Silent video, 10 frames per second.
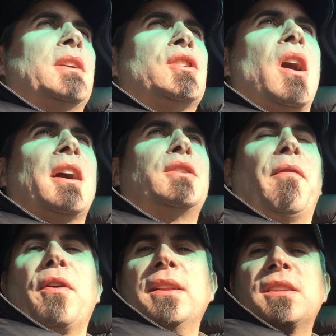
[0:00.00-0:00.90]
can talk to
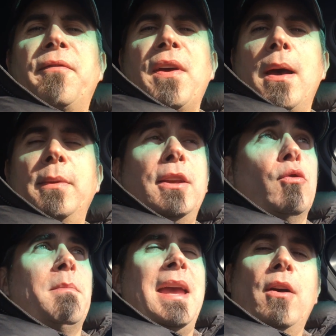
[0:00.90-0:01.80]
friends and family
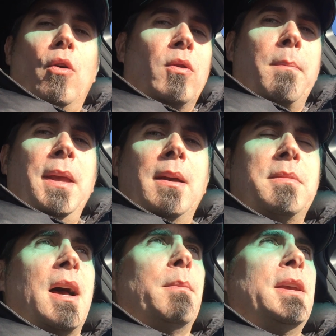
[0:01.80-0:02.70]
who may own a
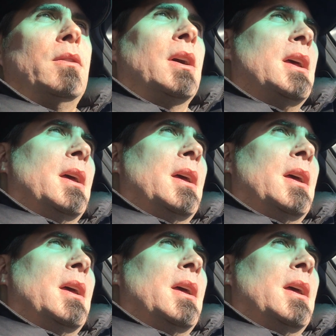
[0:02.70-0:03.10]
BMW